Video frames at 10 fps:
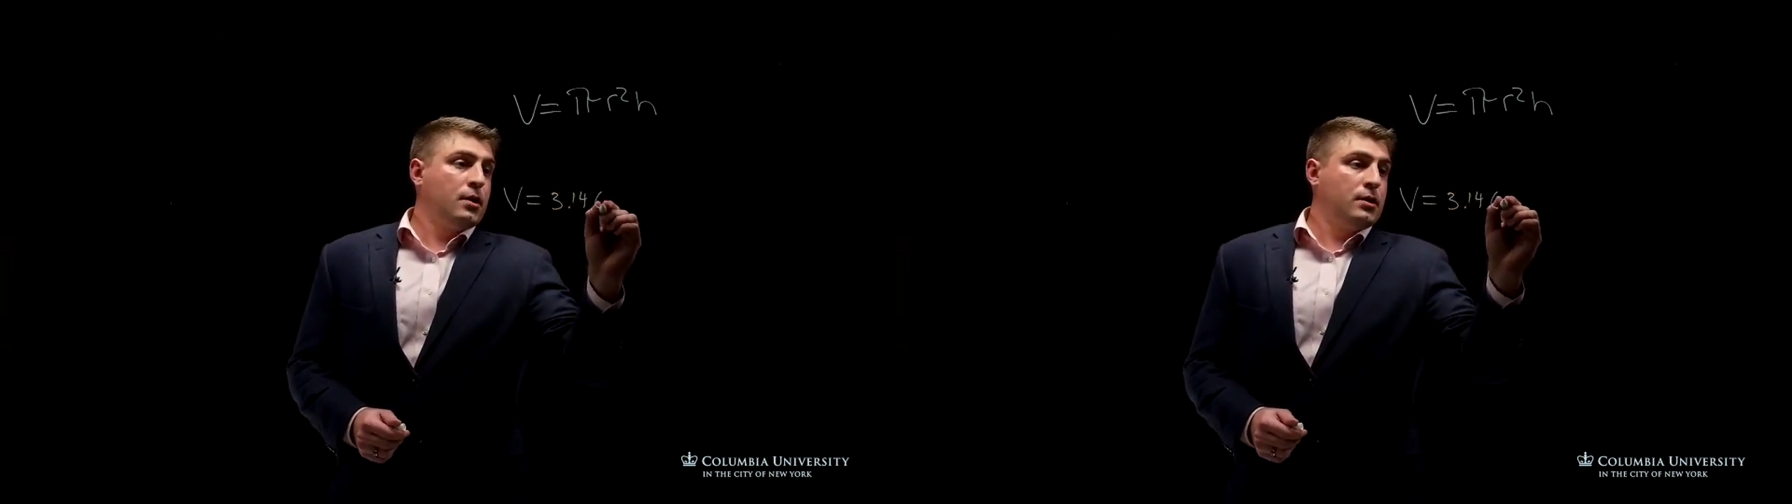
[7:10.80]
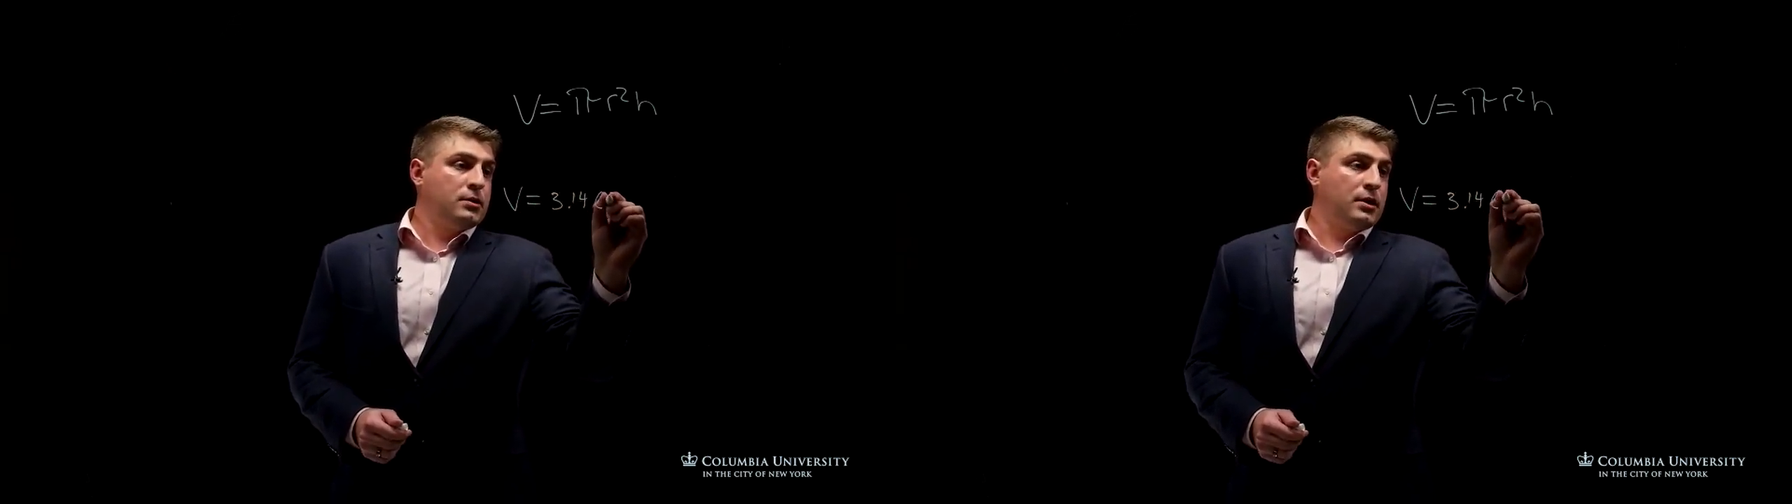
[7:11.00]

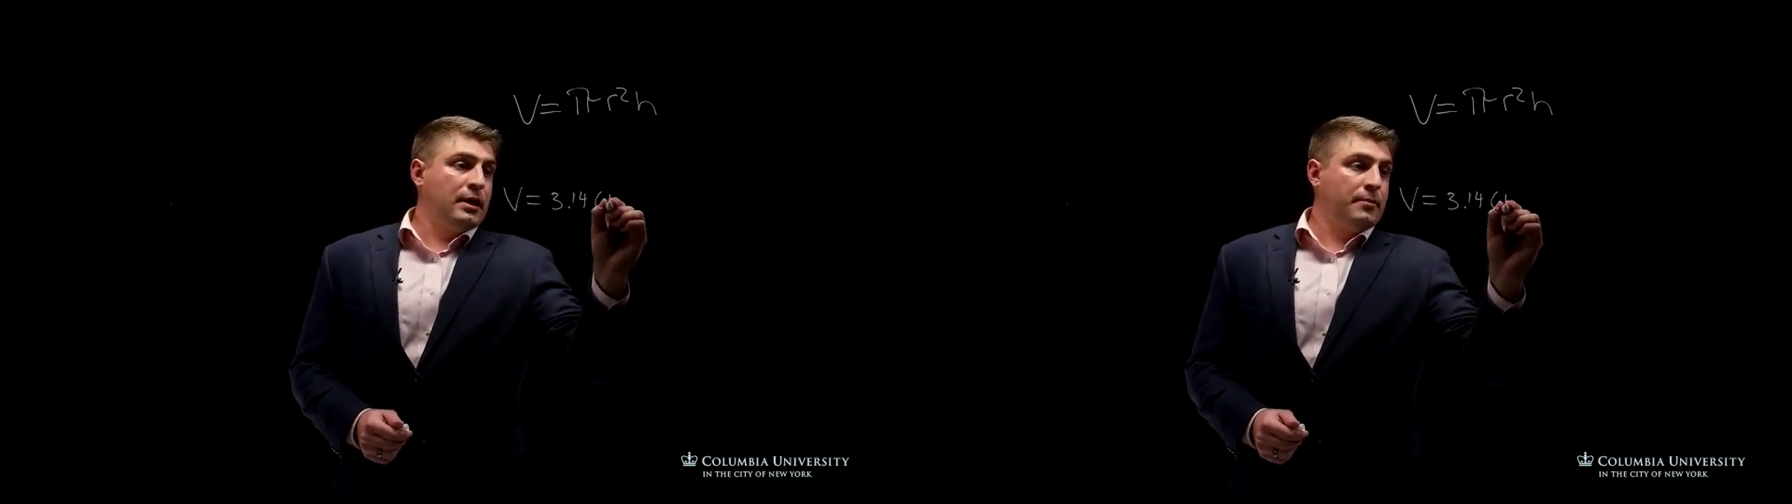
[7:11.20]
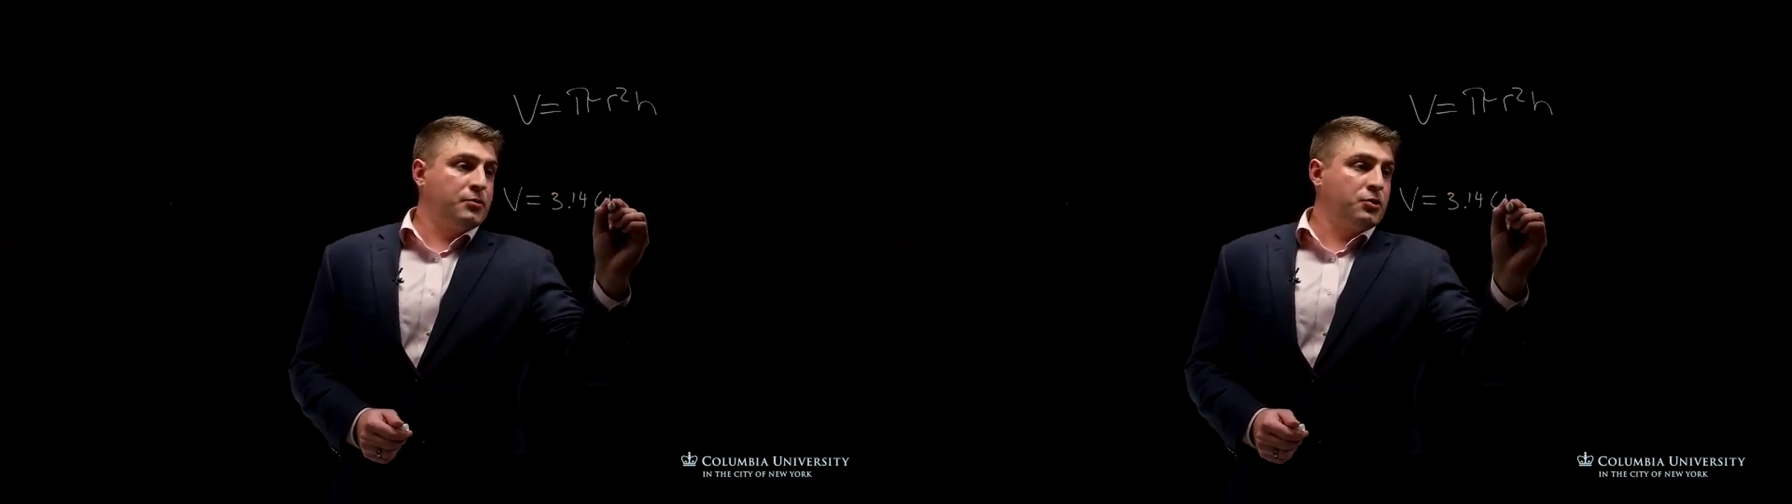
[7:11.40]

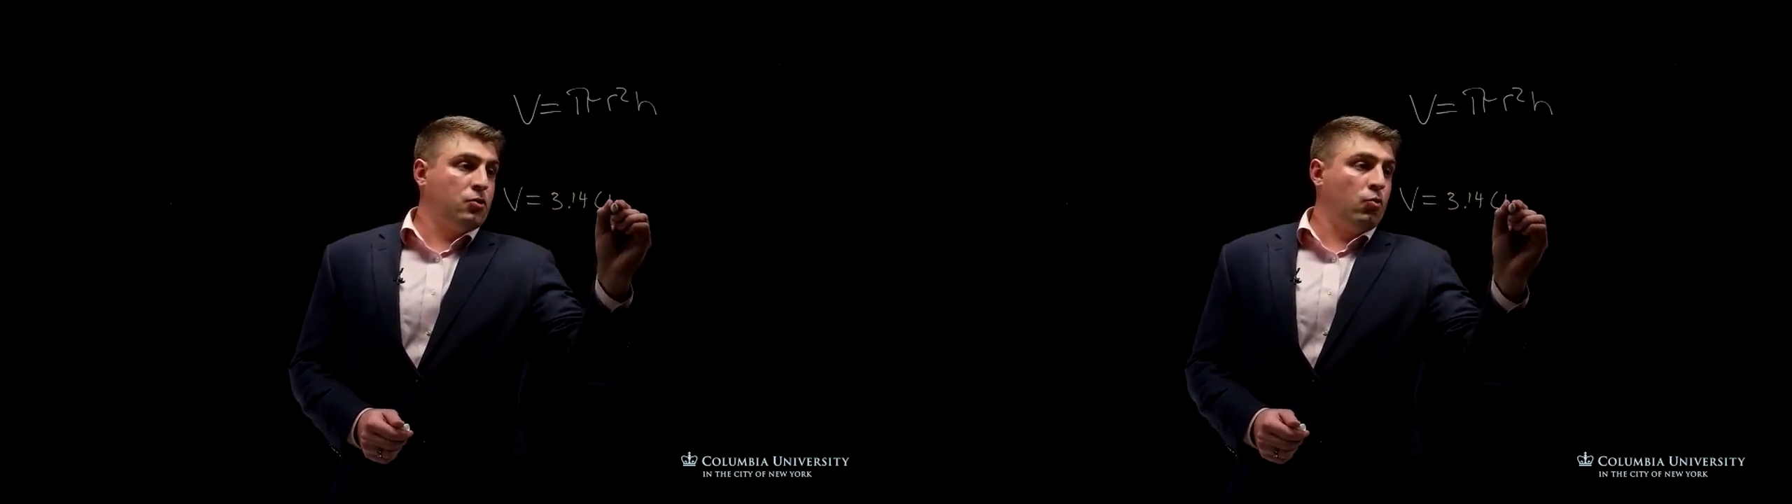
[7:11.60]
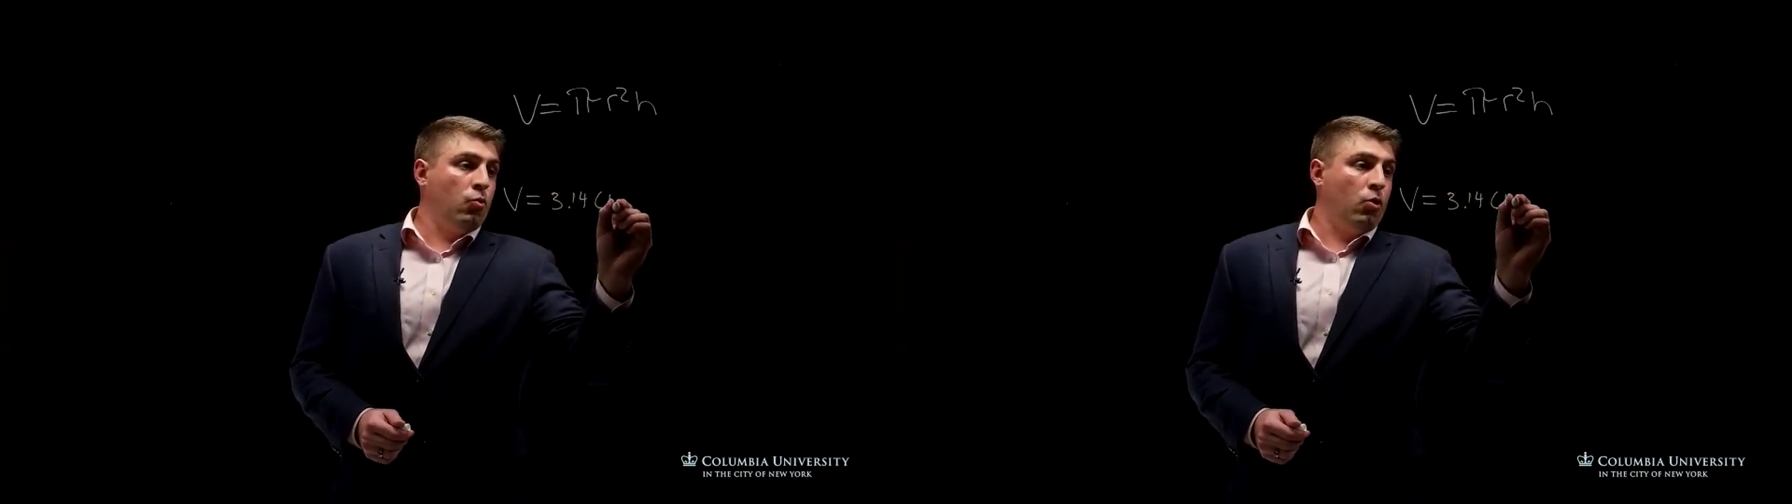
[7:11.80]
times
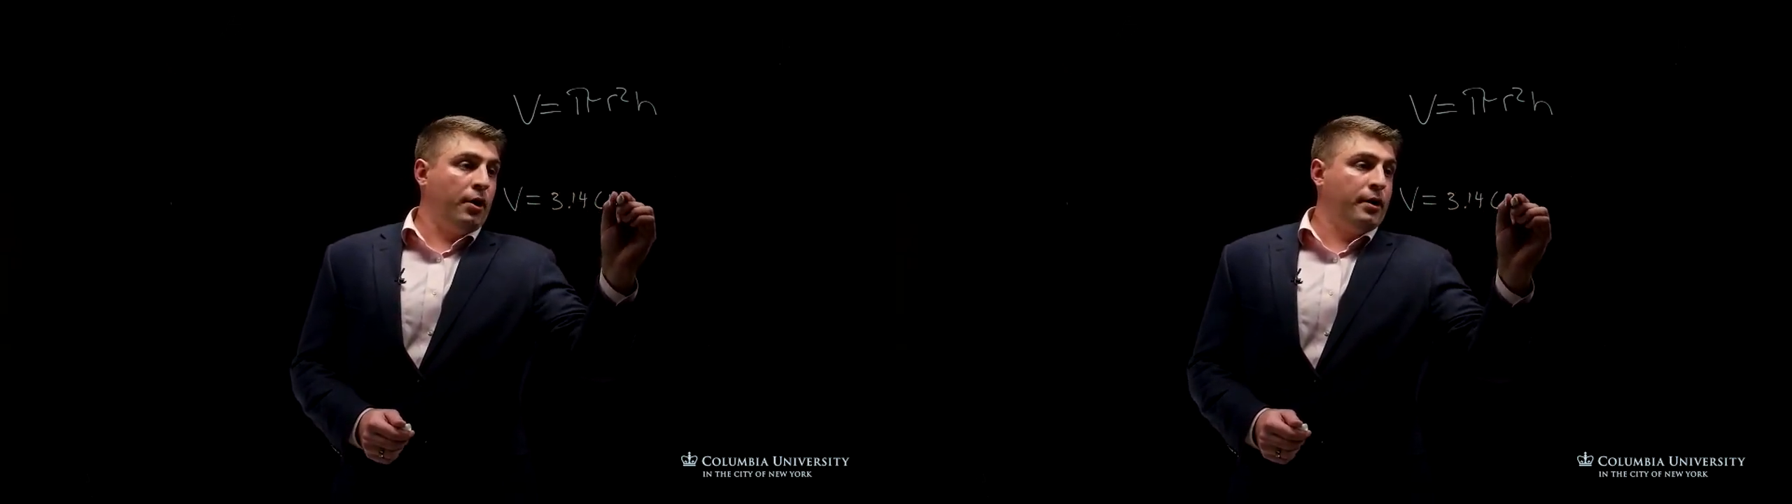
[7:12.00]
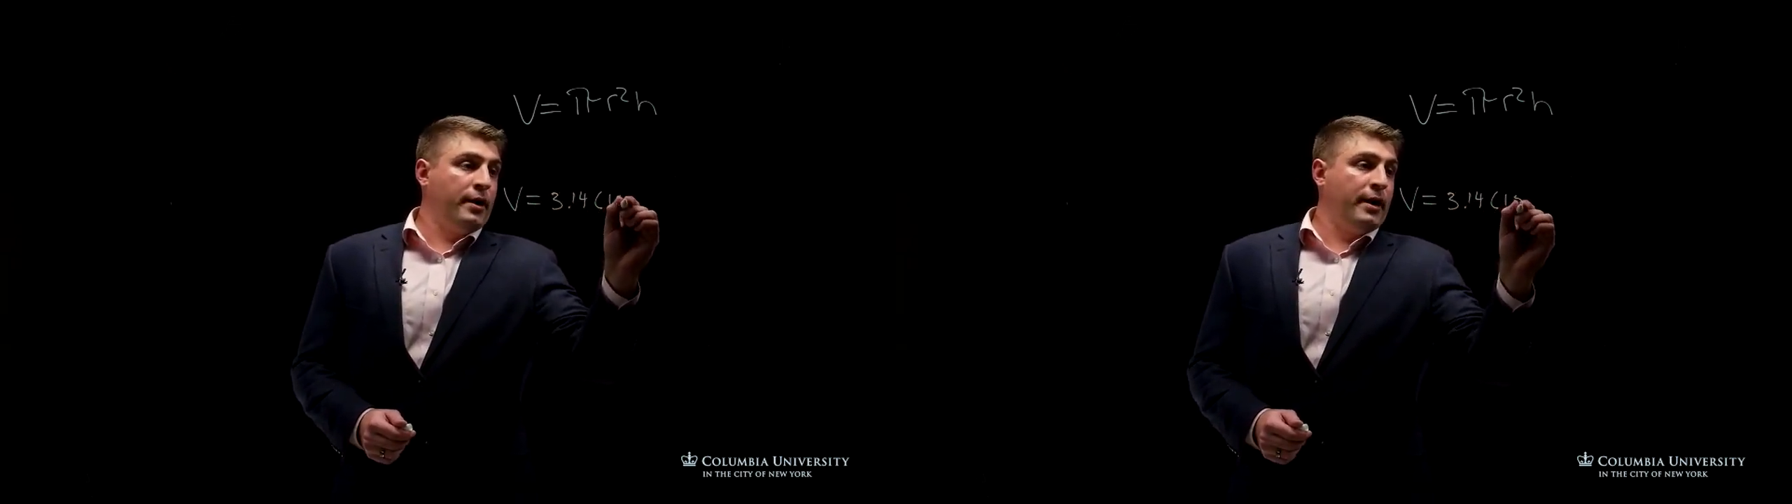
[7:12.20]

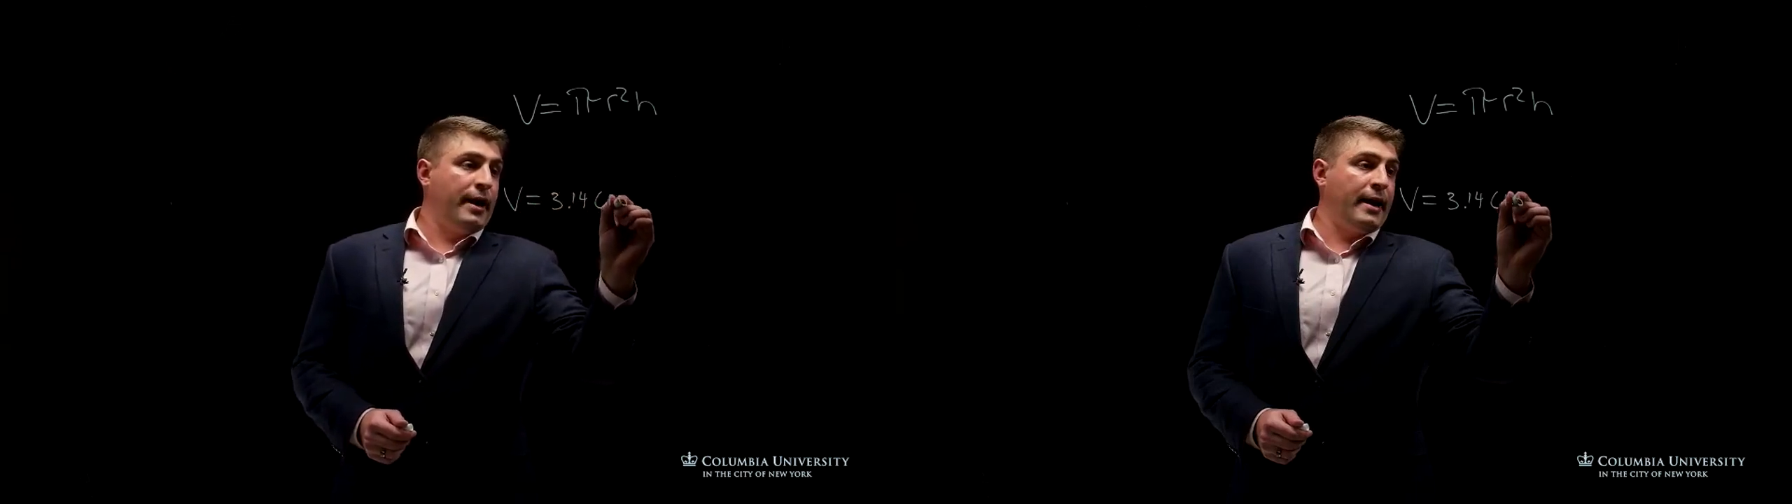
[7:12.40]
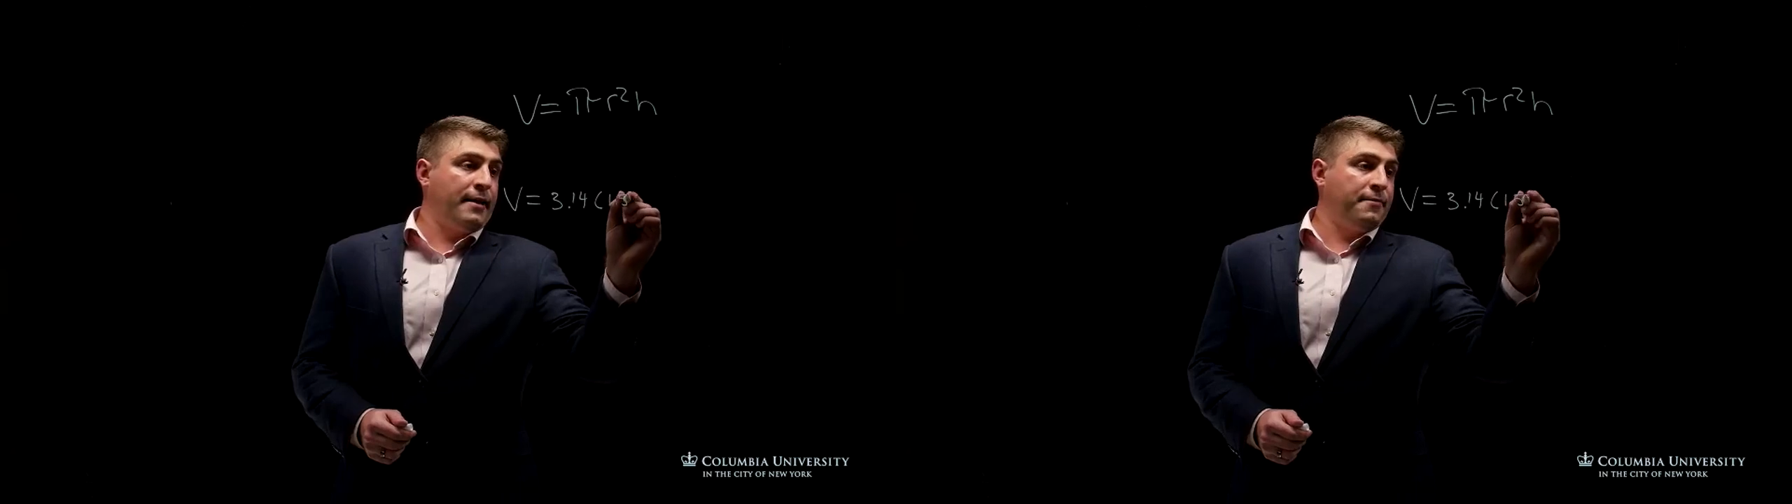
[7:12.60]

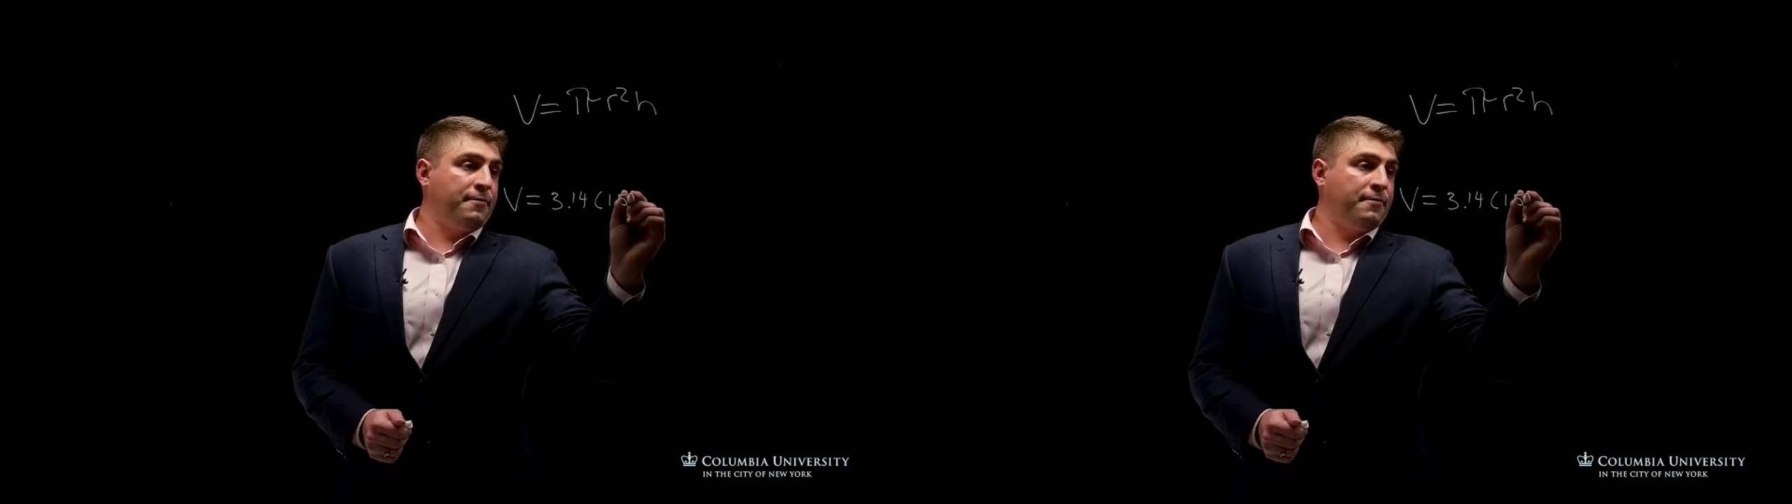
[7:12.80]
1.5